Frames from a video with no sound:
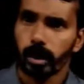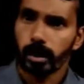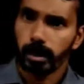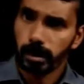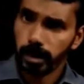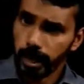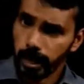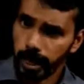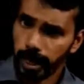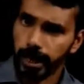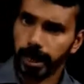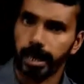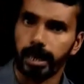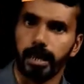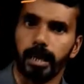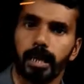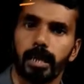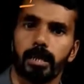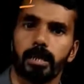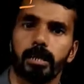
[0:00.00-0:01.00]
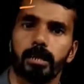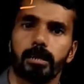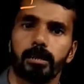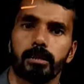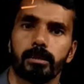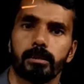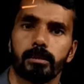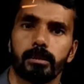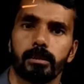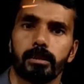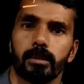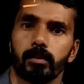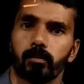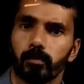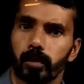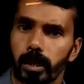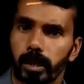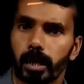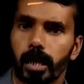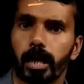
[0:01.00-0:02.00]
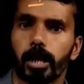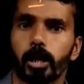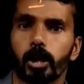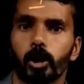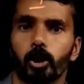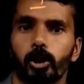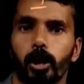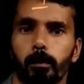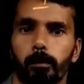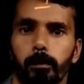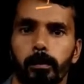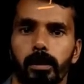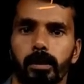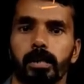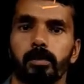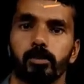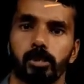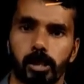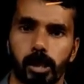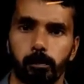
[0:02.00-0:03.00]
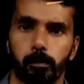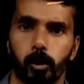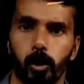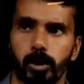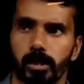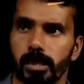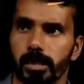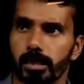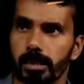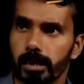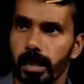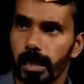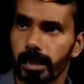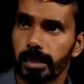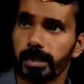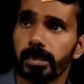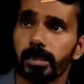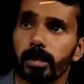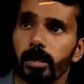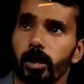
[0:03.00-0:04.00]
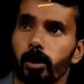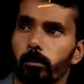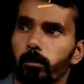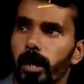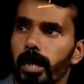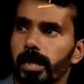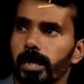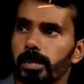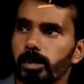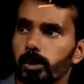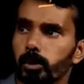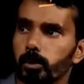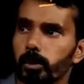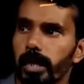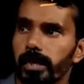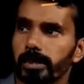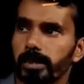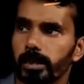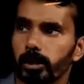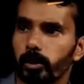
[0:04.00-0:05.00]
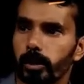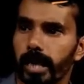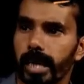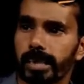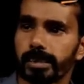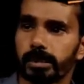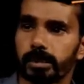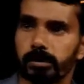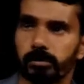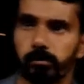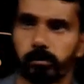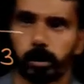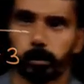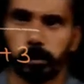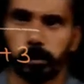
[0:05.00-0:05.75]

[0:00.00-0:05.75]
Then again we continue the division process, that is minus 2x into x, we